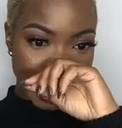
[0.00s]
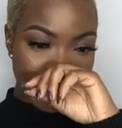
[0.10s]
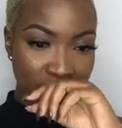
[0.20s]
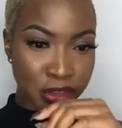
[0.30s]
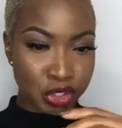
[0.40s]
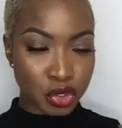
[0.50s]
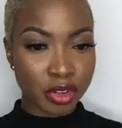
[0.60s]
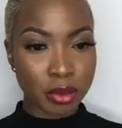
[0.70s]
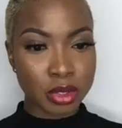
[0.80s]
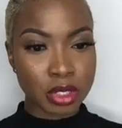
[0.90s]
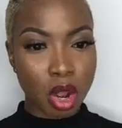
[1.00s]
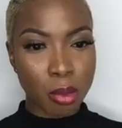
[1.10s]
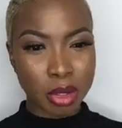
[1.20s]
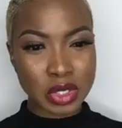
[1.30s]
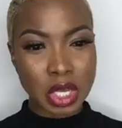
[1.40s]
And the jury was
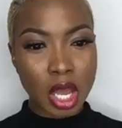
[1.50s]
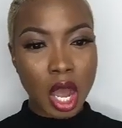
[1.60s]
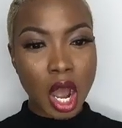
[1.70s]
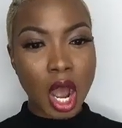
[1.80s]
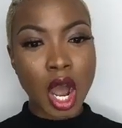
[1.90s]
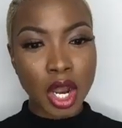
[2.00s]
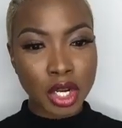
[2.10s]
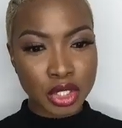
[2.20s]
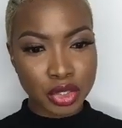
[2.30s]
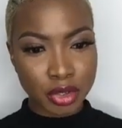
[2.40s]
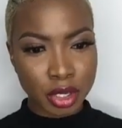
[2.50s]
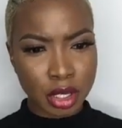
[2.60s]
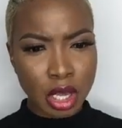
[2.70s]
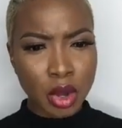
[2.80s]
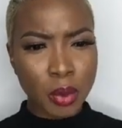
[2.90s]
almost a hung jury
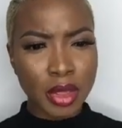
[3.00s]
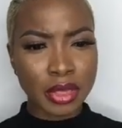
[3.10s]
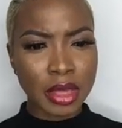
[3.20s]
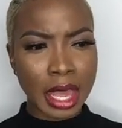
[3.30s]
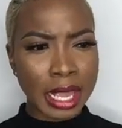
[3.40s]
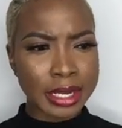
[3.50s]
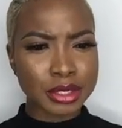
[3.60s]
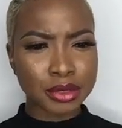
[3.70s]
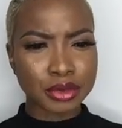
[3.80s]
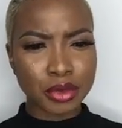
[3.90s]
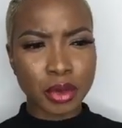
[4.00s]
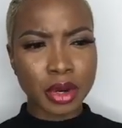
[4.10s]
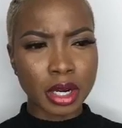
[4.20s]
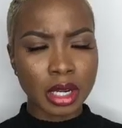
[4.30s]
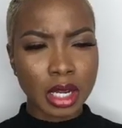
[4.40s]
with 8-4.